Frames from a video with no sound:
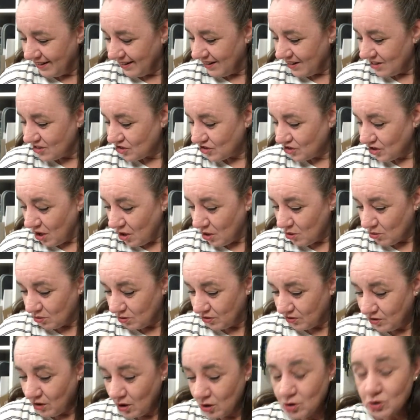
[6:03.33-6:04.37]
So
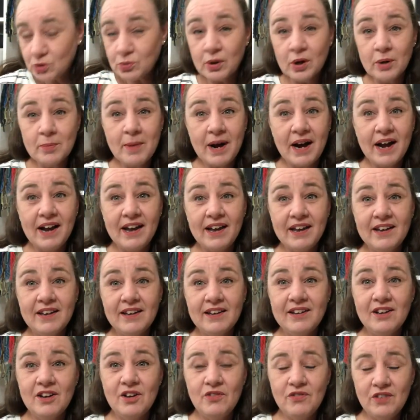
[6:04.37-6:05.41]
those were my
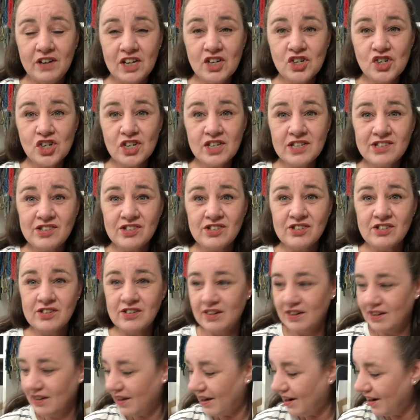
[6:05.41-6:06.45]
finishes.
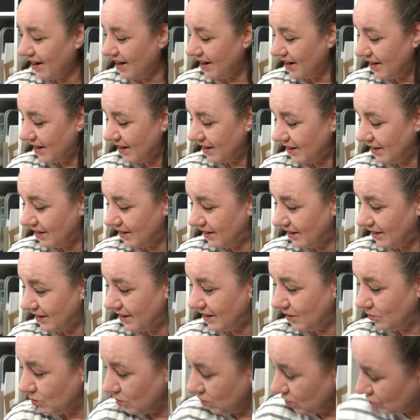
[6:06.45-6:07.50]

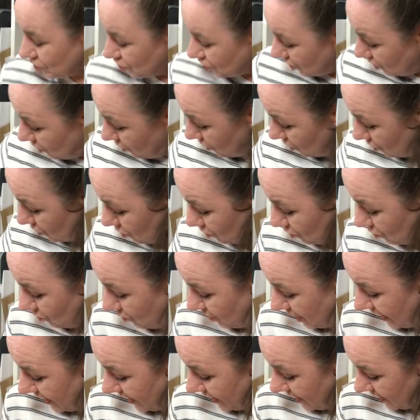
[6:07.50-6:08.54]
I will show you
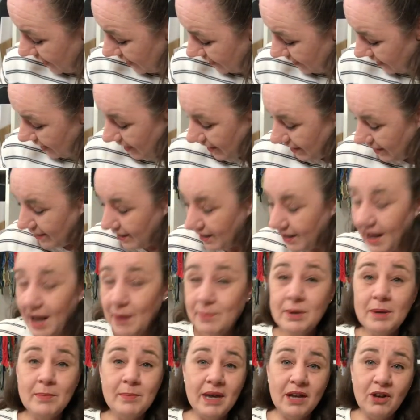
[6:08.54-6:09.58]
a
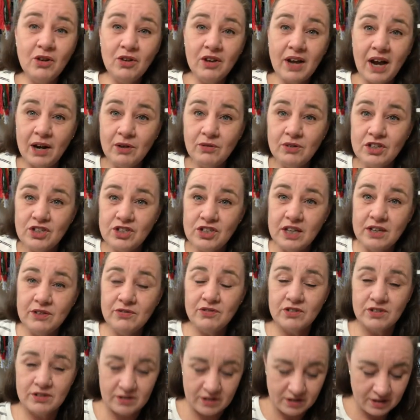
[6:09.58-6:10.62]
happy mail I received.
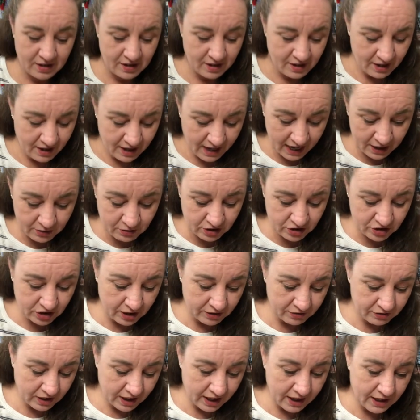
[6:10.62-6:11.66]
I
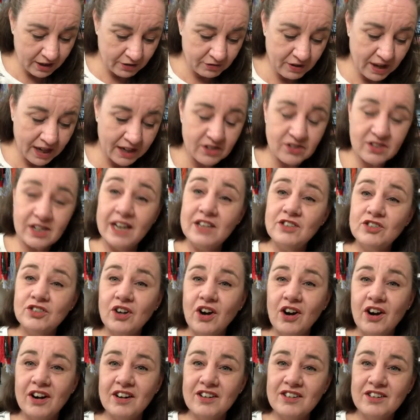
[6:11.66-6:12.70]
received a Valentine's
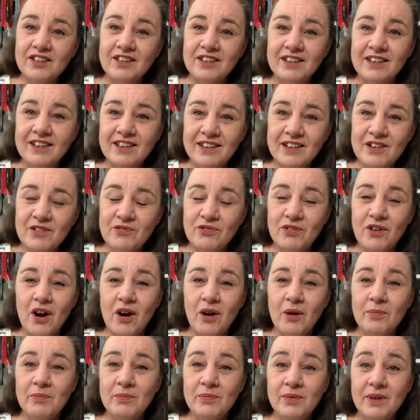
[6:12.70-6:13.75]
card
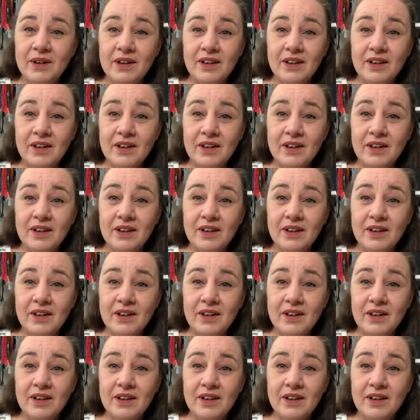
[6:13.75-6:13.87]
from,